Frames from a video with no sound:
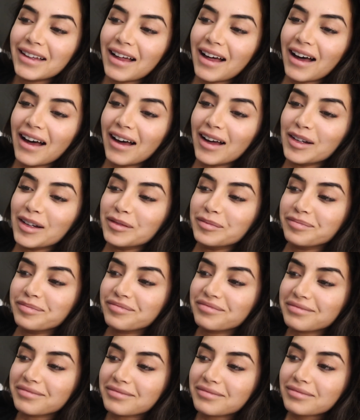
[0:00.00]

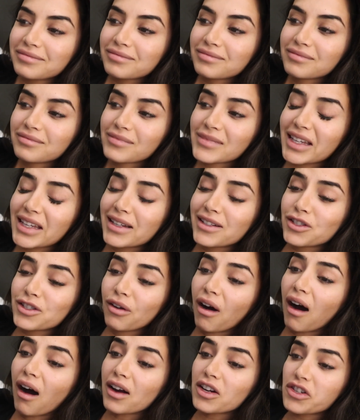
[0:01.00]
And to
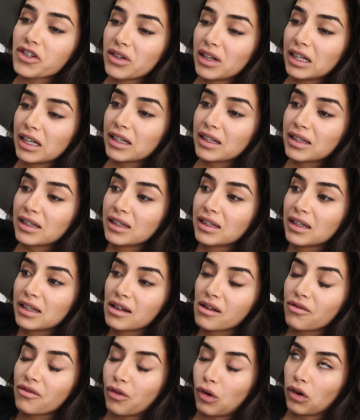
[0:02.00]
Aashni
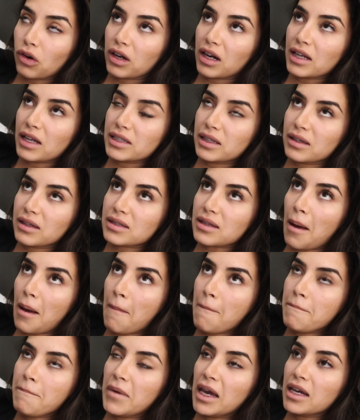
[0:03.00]
for organizing this
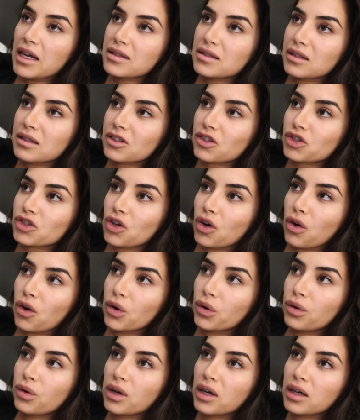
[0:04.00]
amazing
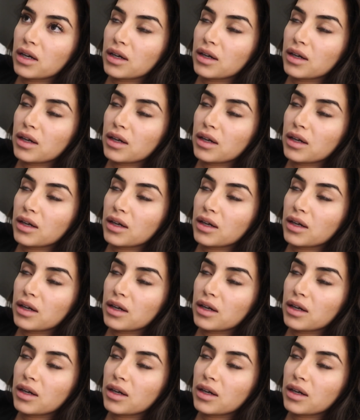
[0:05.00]
show.